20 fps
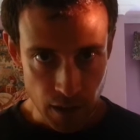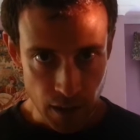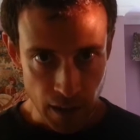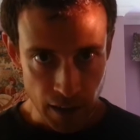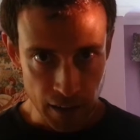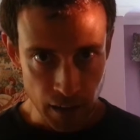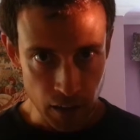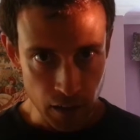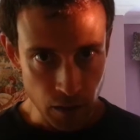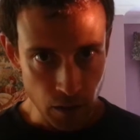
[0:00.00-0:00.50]

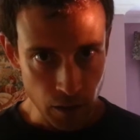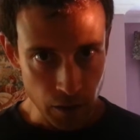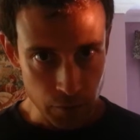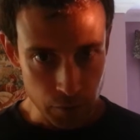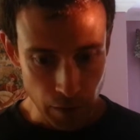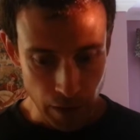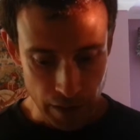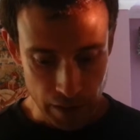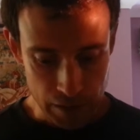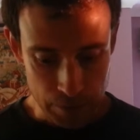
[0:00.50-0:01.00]
And unlike
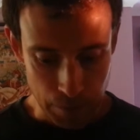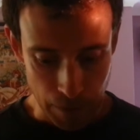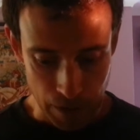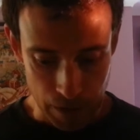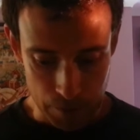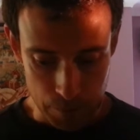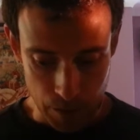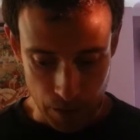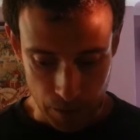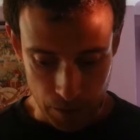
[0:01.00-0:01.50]
ranked
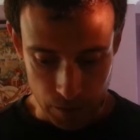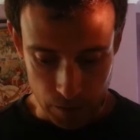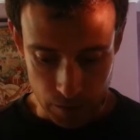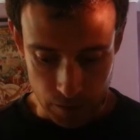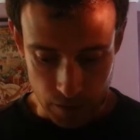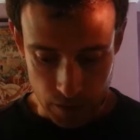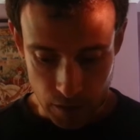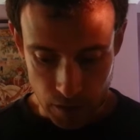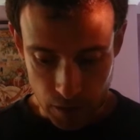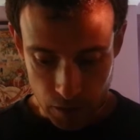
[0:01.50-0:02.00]
ballot
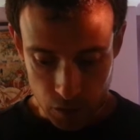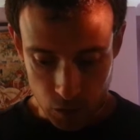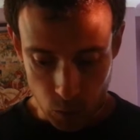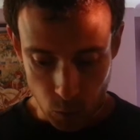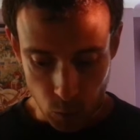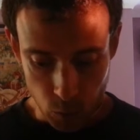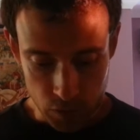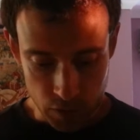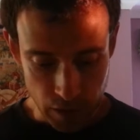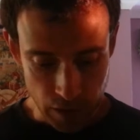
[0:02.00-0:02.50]
methods,
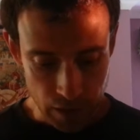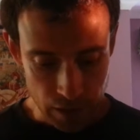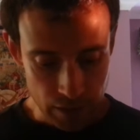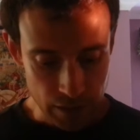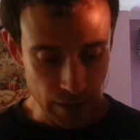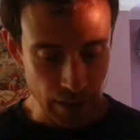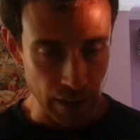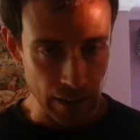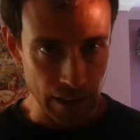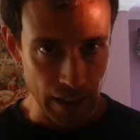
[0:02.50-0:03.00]
scores
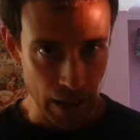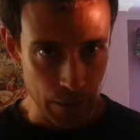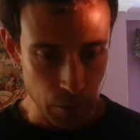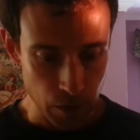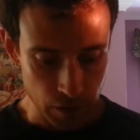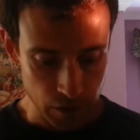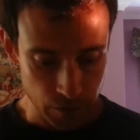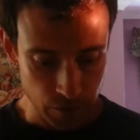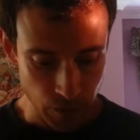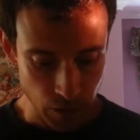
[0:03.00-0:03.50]
indicate how
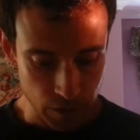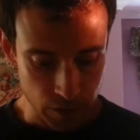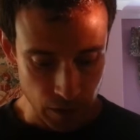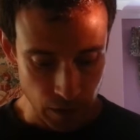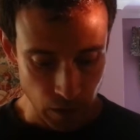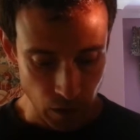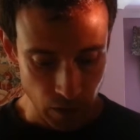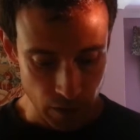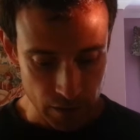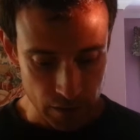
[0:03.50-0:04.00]
much a voter
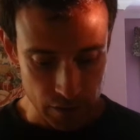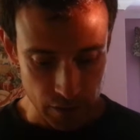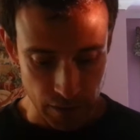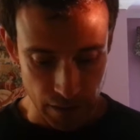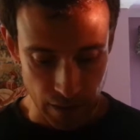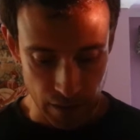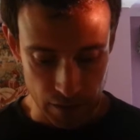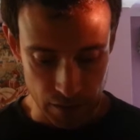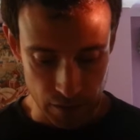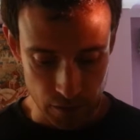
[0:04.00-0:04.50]
likes a
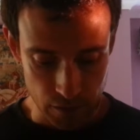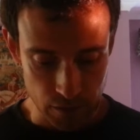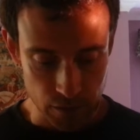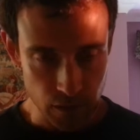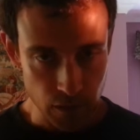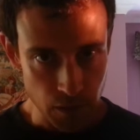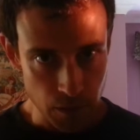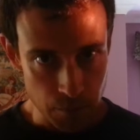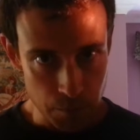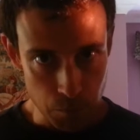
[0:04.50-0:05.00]
candidate,
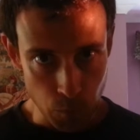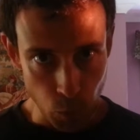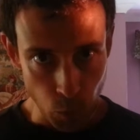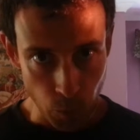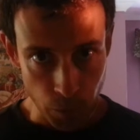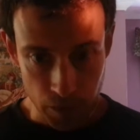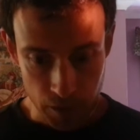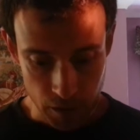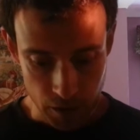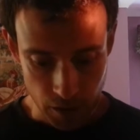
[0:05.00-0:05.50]
more
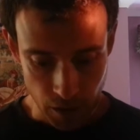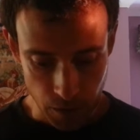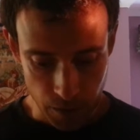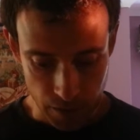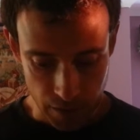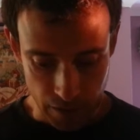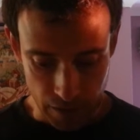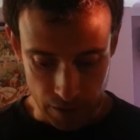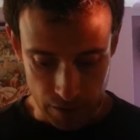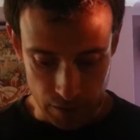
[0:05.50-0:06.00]
than another
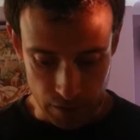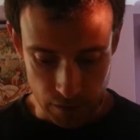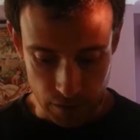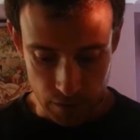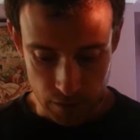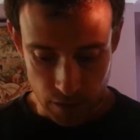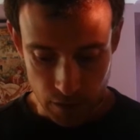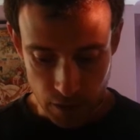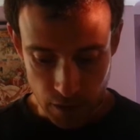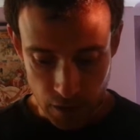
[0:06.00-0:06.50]
candidate.
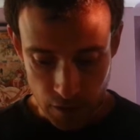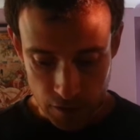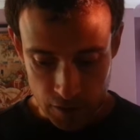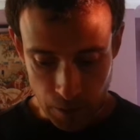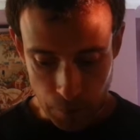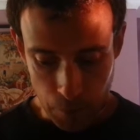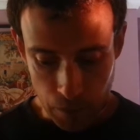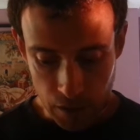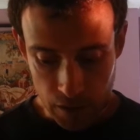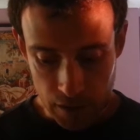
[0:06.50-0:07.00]

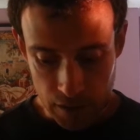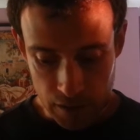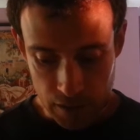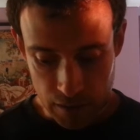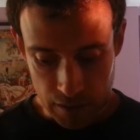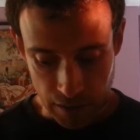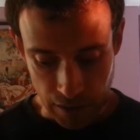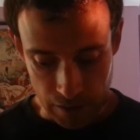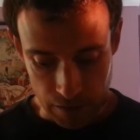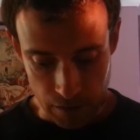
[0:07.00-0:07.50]
Someone can
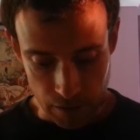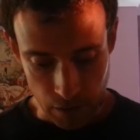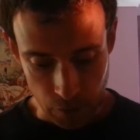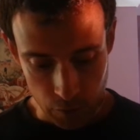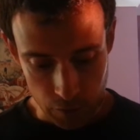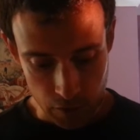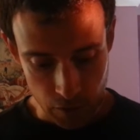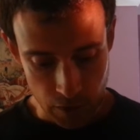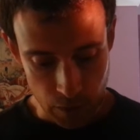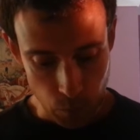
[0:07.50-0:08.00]
indicate that there
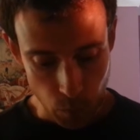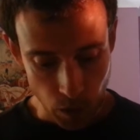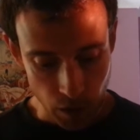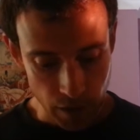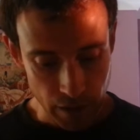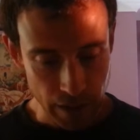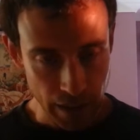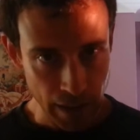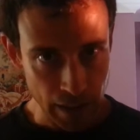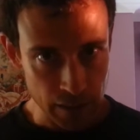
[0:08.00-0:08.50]
is only
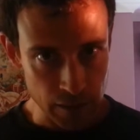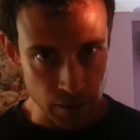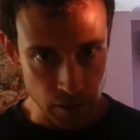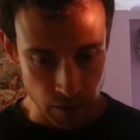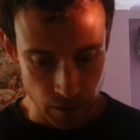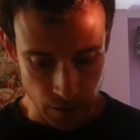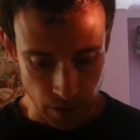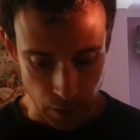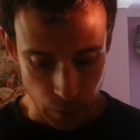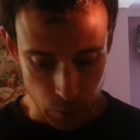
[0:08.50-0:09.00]
one candidate
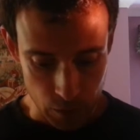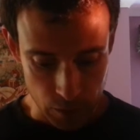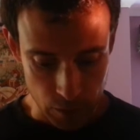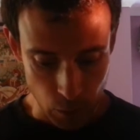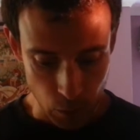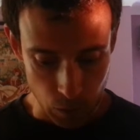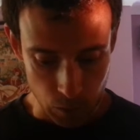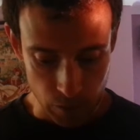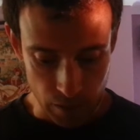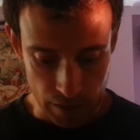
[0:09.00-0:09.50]
that they would
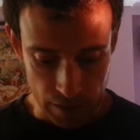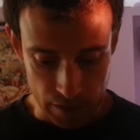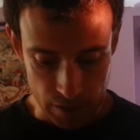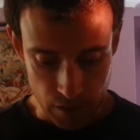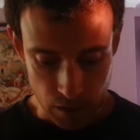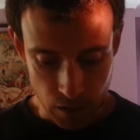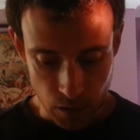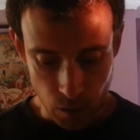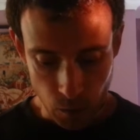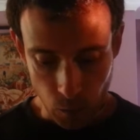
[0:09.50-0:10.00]
tolerate,
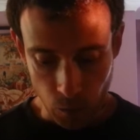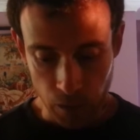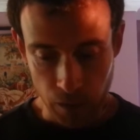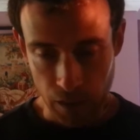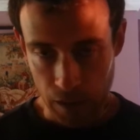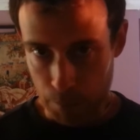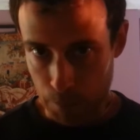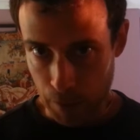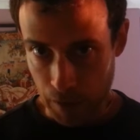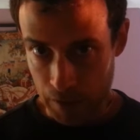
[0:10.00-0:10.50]
or that
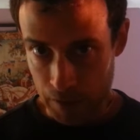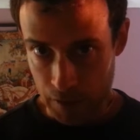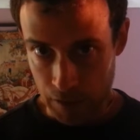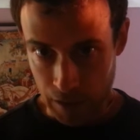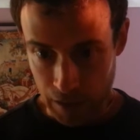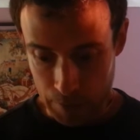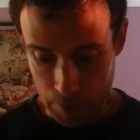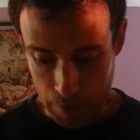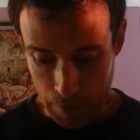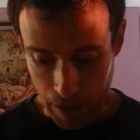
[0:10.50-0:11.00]
they'd
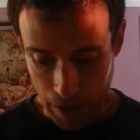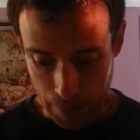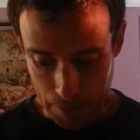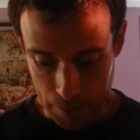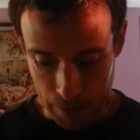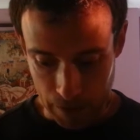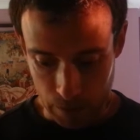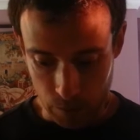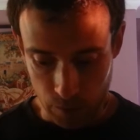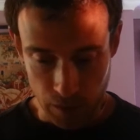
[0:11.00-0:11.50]
basically be
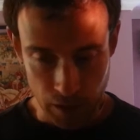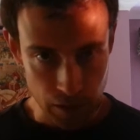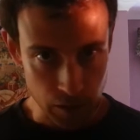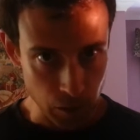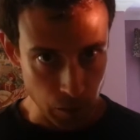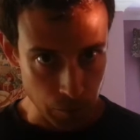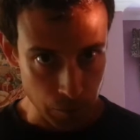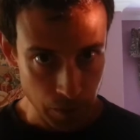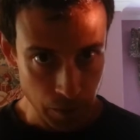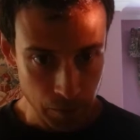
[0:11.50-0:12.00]
happy with their
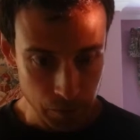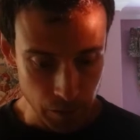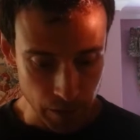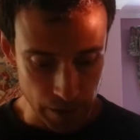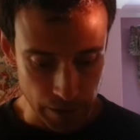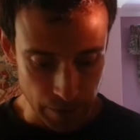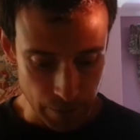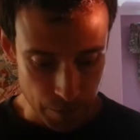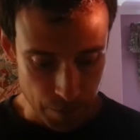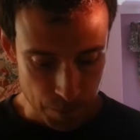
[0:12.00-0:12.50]
top
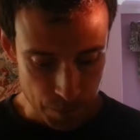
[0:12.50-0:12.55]
3.